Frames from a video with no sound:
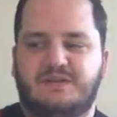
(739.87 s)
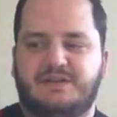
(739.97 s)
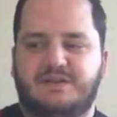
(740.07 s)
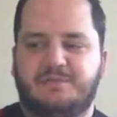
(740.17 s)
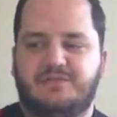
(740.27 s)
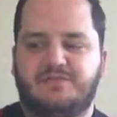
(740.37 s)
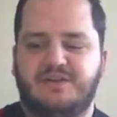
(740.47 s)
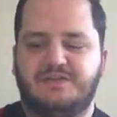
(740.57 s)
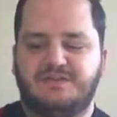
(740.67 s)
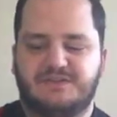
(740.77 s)
he
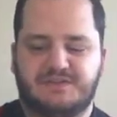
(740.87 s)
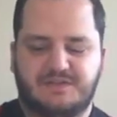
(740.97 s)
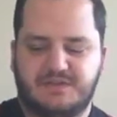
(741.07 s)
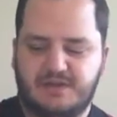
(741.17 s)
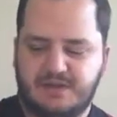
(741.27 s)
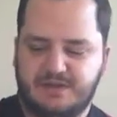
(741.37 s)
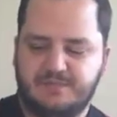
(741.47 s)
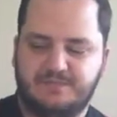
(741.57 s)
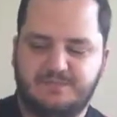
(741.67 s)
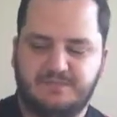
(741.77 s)
befriends
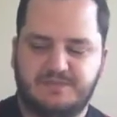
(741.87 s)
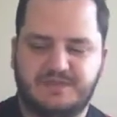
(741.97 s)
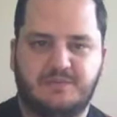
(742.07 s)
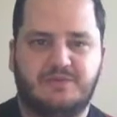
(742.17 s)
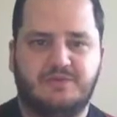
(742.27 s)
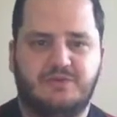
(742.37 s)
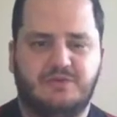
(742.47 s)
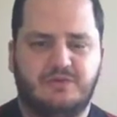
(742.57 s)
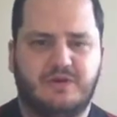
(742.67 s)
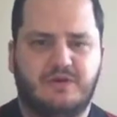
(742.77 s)
someone
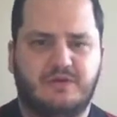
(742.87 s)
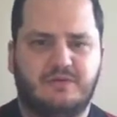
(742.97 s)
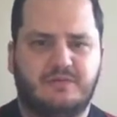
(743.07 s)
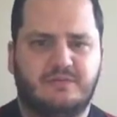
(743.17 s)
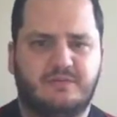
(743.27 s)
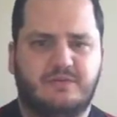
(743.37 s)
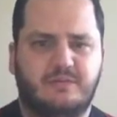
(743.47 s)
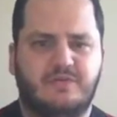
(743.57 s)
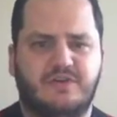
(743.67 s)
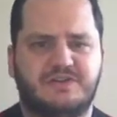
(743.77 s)
who he
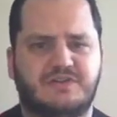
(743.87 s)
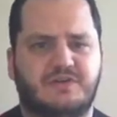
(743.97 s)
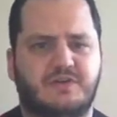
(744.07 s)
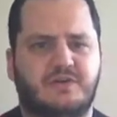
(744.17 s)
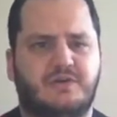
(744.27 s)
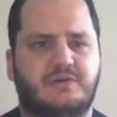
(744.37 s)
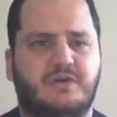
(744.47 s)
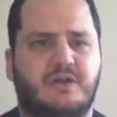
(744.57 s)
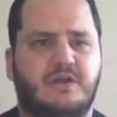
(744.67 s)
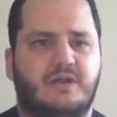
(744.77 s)
befriends a
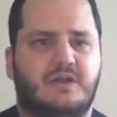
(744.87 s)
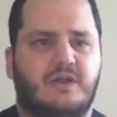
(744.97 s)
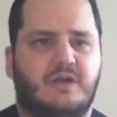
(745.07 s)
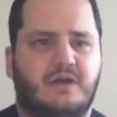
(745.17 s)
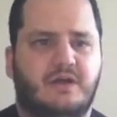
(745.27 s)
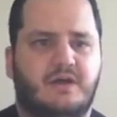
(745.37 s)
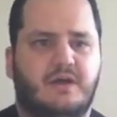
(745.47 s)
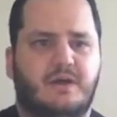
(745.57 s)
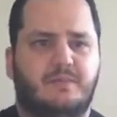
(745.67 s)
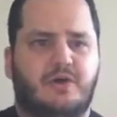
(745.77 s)
girl,
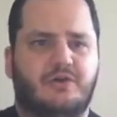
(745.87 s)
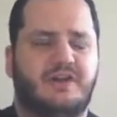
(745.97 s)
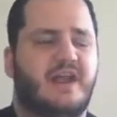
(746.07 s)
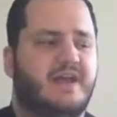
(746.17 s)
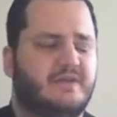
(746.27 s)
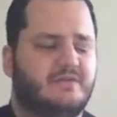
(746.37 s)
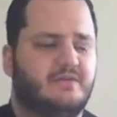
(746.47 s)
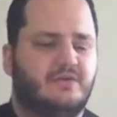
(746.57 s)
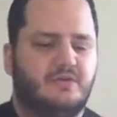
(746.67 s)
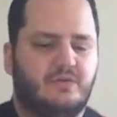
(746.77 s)
Margaret
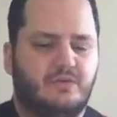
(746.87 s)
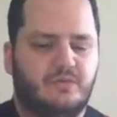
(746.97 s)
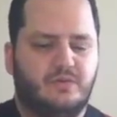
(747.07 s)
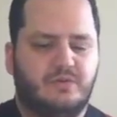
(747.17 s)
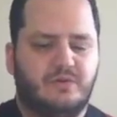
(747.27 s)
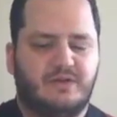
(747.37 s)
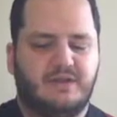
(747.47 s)
Ann, who